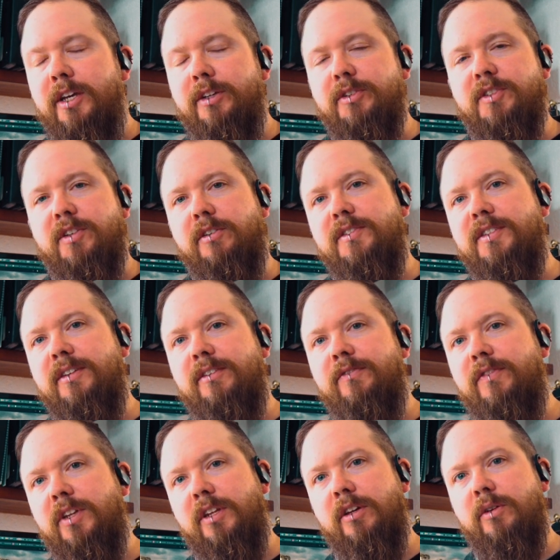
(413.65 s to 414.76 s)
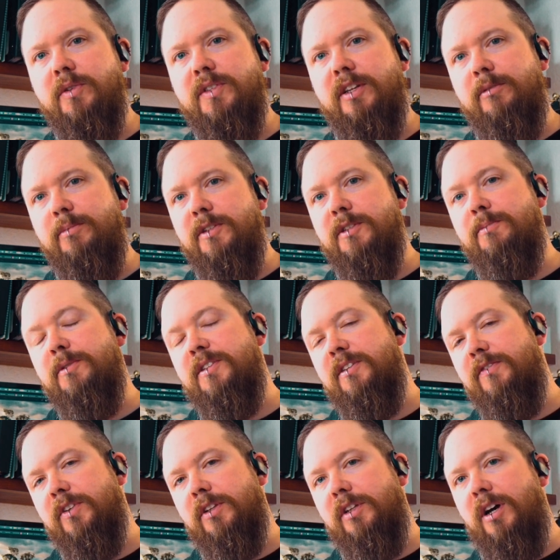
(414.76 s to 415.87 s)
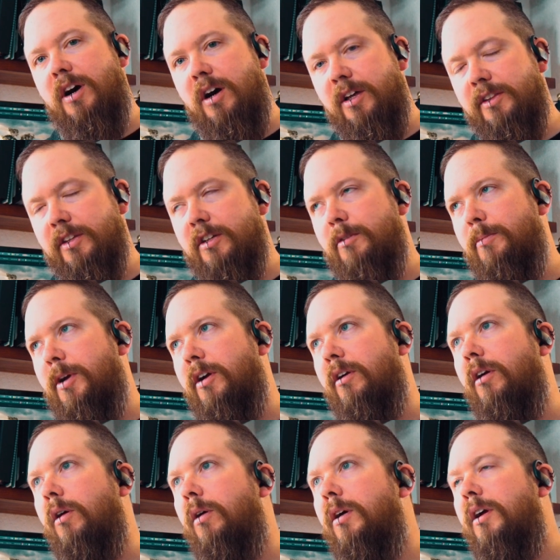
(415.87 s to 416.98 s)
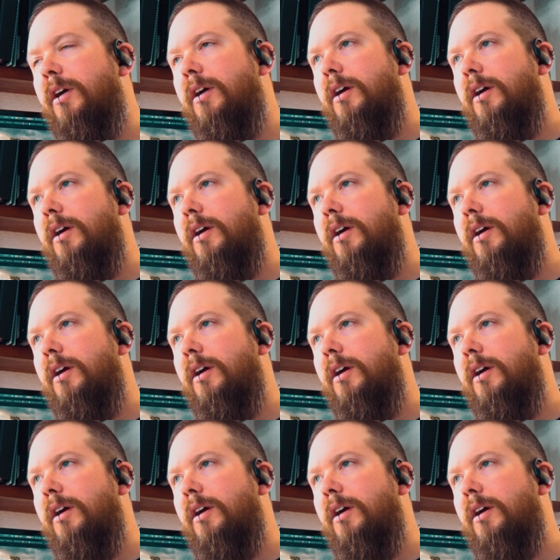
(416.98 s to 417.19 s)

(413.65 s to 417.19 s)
you'll start seeing videos that'll be specifically on the Camaro.